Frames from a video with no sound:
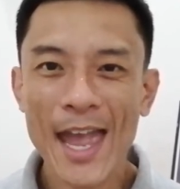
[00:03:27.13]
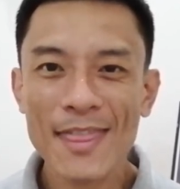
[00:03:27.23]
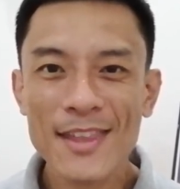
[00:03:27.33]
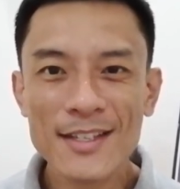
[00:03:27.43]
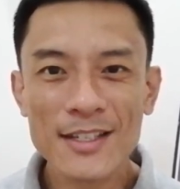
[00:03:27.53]

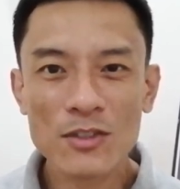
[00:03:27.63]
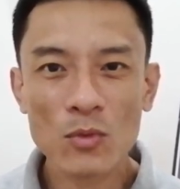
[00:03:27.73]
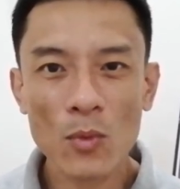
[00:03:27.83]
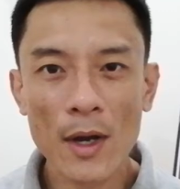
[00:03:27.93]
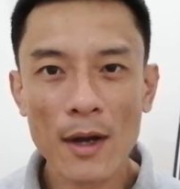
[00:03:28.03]
And this is
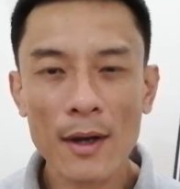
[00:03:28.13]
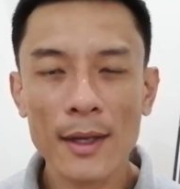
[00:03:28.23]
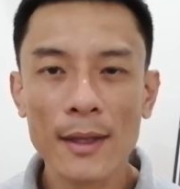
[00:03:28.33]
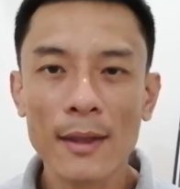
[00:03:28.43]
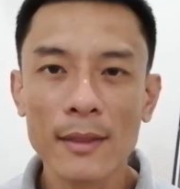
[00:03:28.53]
where
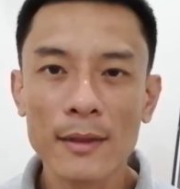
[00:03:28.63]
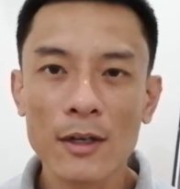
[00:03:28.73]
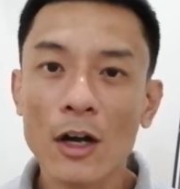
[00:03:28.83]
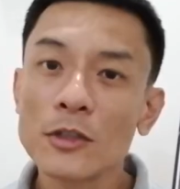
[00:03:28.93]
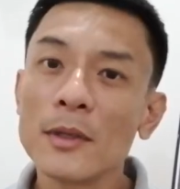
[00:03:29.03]
the
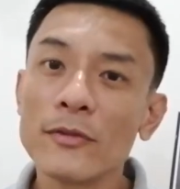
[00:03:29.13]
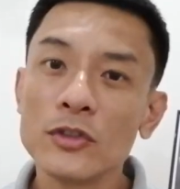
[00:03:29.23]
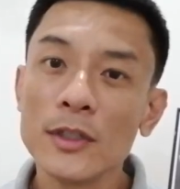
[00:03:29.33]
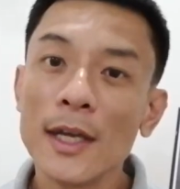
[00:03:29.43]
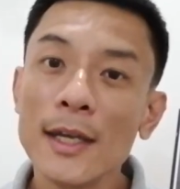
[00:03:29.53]
Gospel of
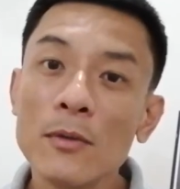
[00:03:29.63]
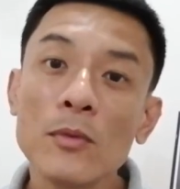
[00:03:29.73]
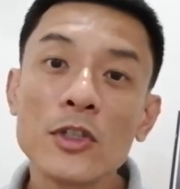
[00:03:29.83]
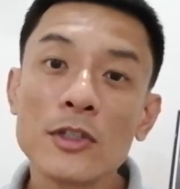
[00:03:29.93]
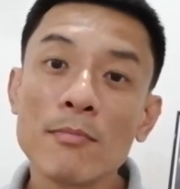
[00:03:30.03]
today,
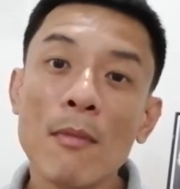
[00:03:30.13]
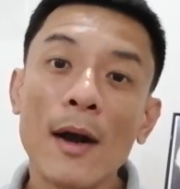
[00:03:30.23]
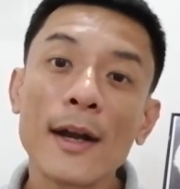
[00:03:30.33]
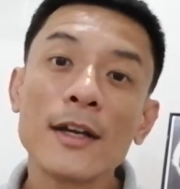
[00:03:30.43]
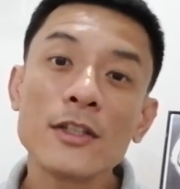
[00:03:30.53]
which is
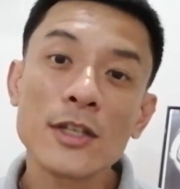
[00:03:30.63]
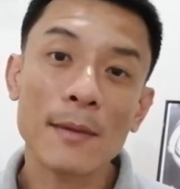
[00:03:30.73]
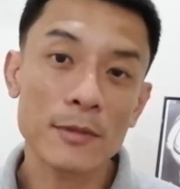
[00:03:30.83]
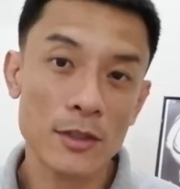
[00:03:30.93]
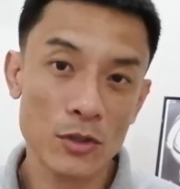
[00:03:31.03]
Mark
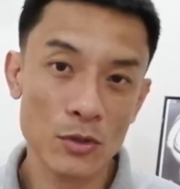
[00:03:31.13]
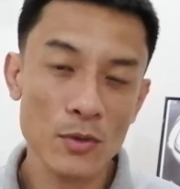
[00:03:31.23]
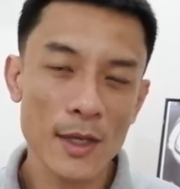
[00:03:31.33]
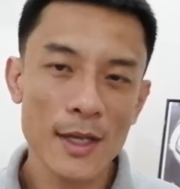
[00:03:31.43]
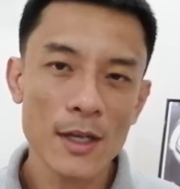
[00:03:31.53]
chapter
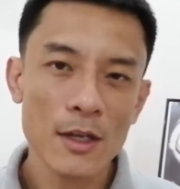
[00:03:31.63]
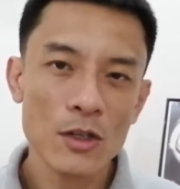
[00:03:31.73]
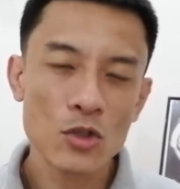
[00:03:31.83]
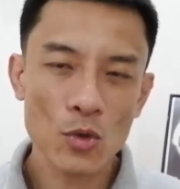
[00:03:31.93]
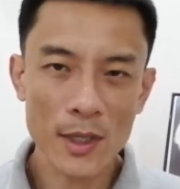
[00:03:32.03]
2,
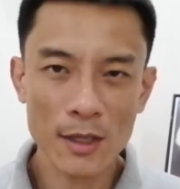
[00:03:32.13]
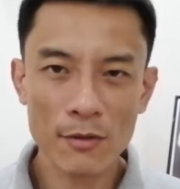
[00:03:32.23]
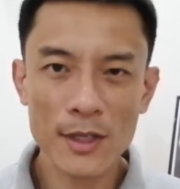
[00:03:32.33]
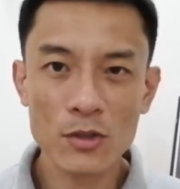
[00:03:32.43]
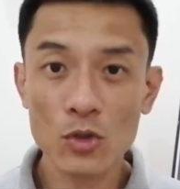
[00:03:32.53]

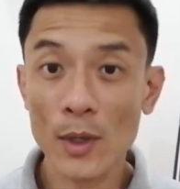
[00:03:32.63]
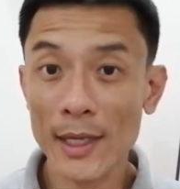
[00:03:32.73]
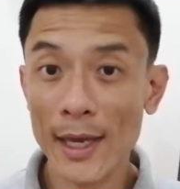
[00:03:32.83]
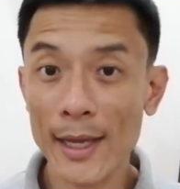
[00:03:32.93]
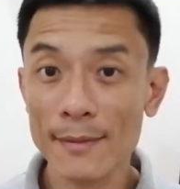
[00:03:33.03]
23 to
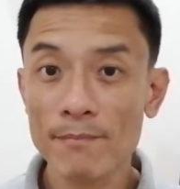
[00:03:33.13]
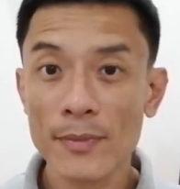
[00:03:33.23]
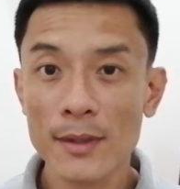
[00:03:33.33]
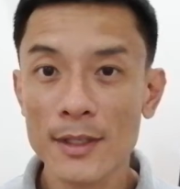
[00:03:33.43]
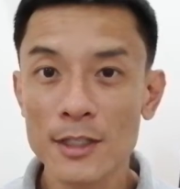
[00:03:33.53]
28,
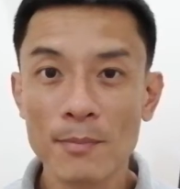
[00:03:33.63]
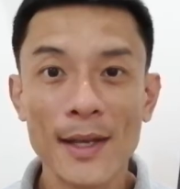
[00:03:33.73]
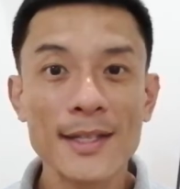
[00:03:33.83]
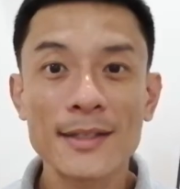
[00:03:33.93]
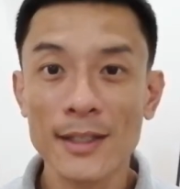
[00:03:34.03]

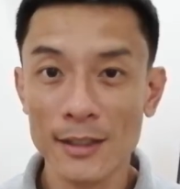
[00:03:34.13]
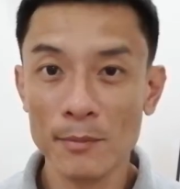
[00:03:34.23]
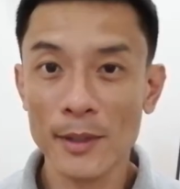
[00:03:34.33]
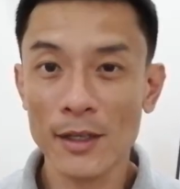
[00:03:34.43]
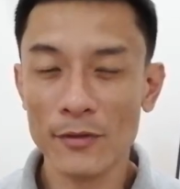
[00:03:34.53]
explains a little
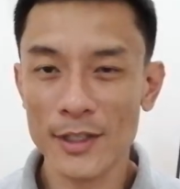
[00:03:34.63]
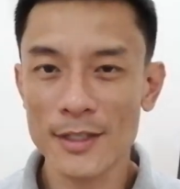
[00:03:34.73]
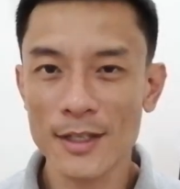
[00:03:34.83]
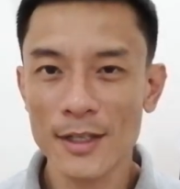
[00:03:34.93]
bit of it.